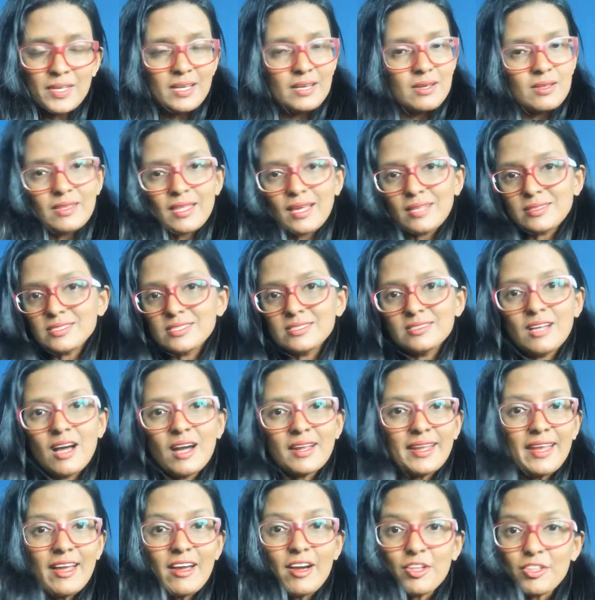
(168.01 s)
or that's
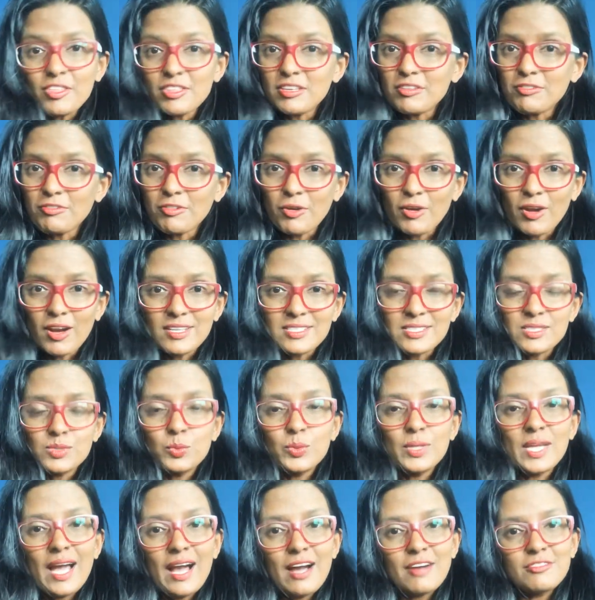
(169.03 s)
not healthy for us,
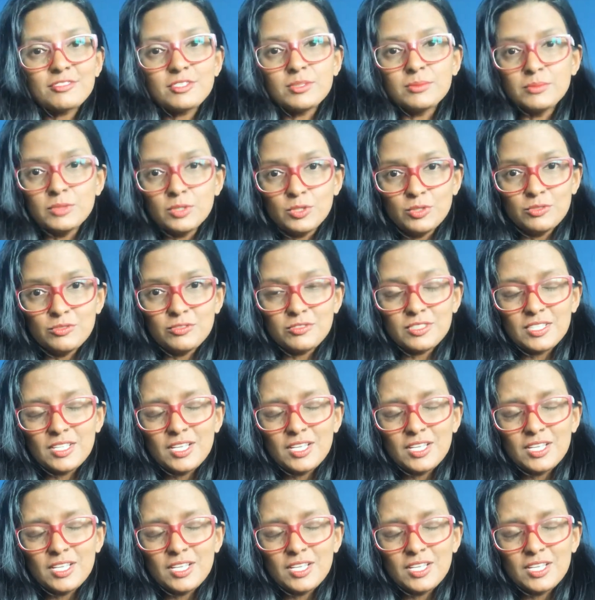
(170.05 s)
we have to move.